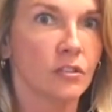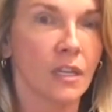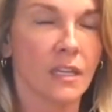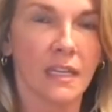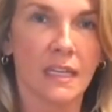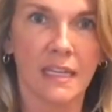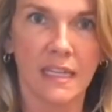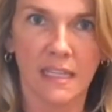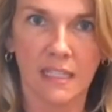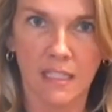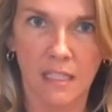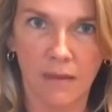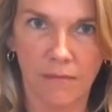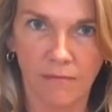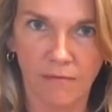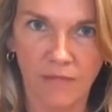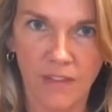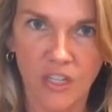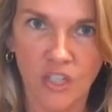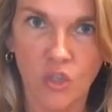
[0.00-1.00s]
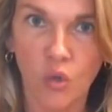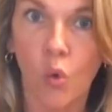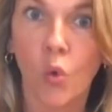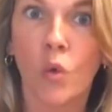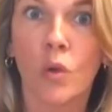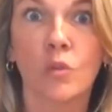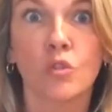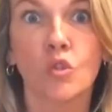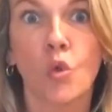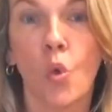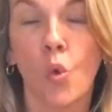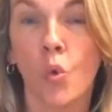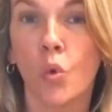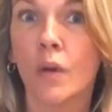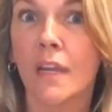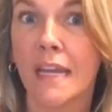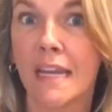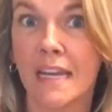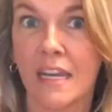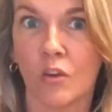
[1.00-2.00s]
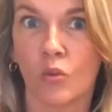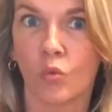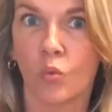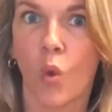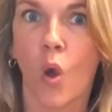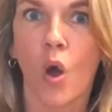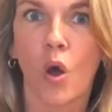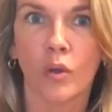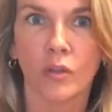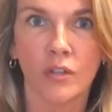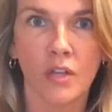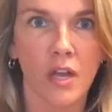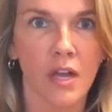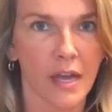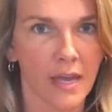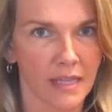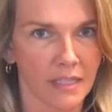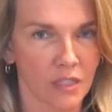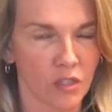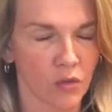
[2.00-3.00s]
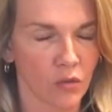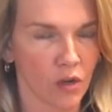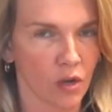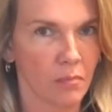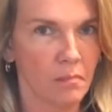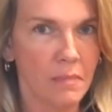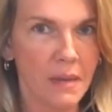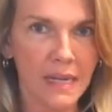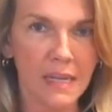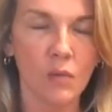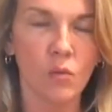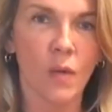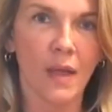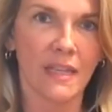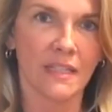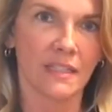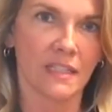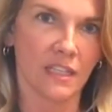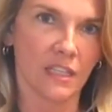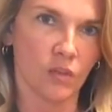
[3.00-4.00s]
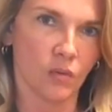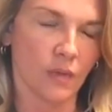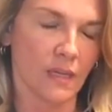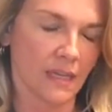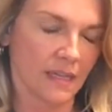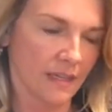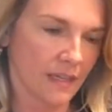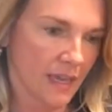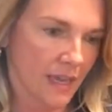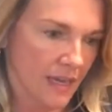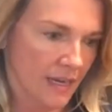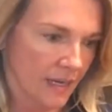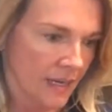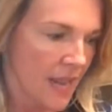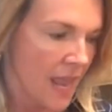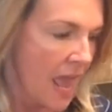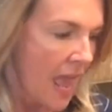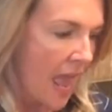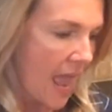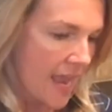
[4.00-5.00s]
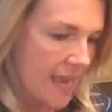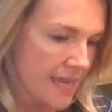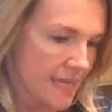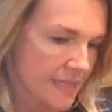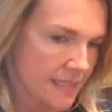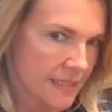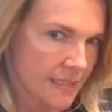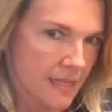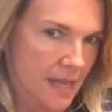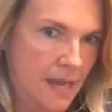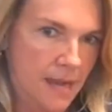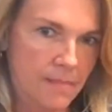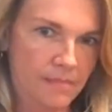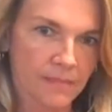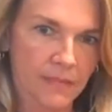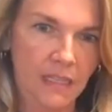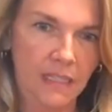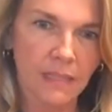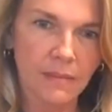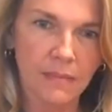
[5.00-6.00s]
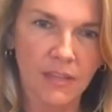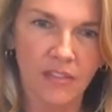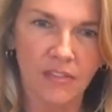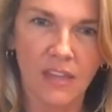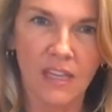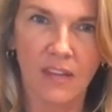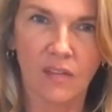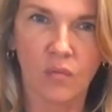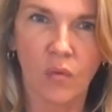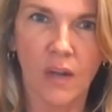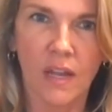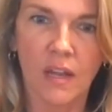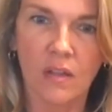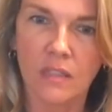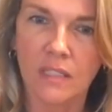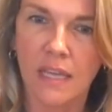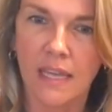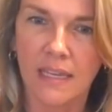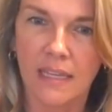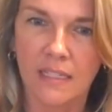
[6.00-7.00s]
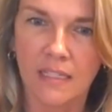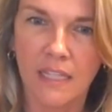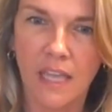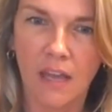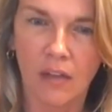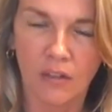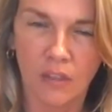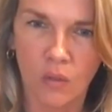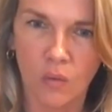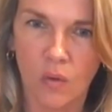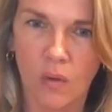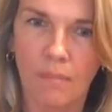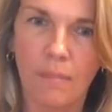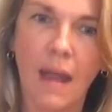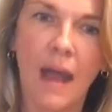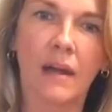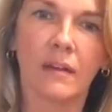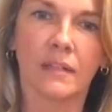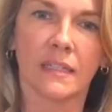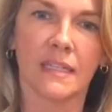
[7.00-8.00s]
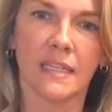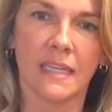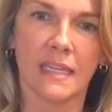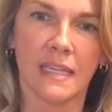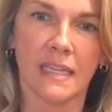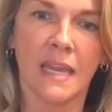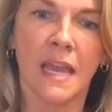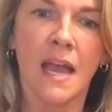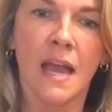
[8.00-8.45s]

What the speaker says: eating some fish oils or eating raw nuts. So there are many ways that you can get it. And let me think of what else I can tell you about ghee.